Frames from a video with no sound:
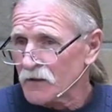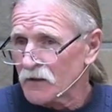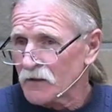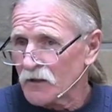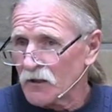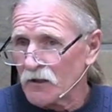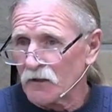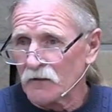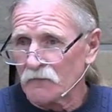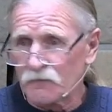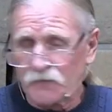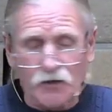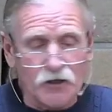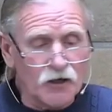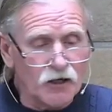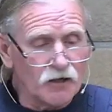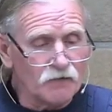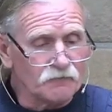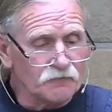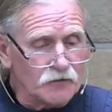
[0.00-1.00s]
of
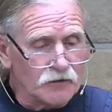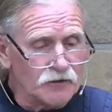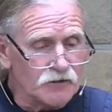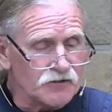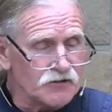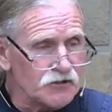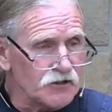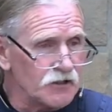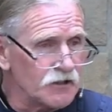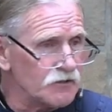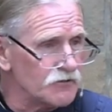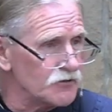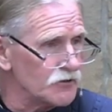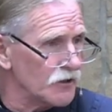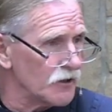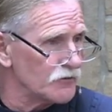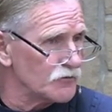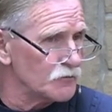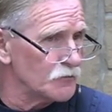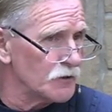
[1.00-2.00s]
the Philistines. You
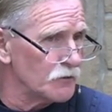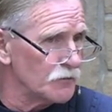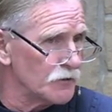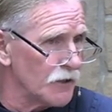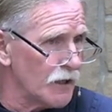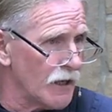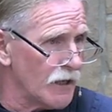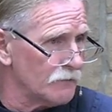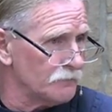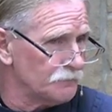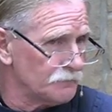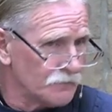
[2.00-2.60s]
guys remember that?